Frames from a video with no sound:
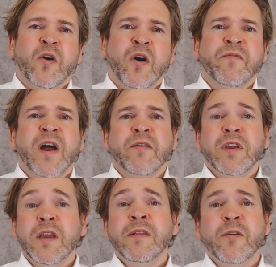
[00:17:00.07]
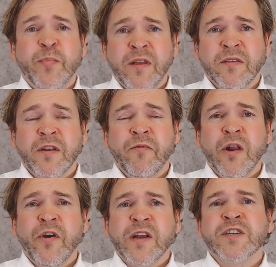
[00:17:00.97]
of having independent
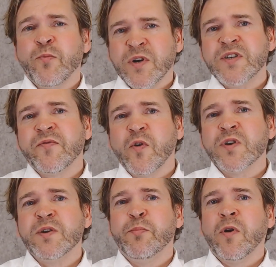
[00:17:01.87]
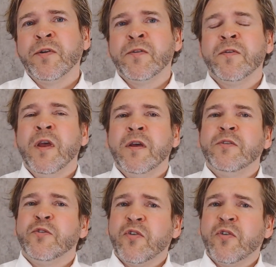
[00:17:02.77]
evaluation, which is, of course, important to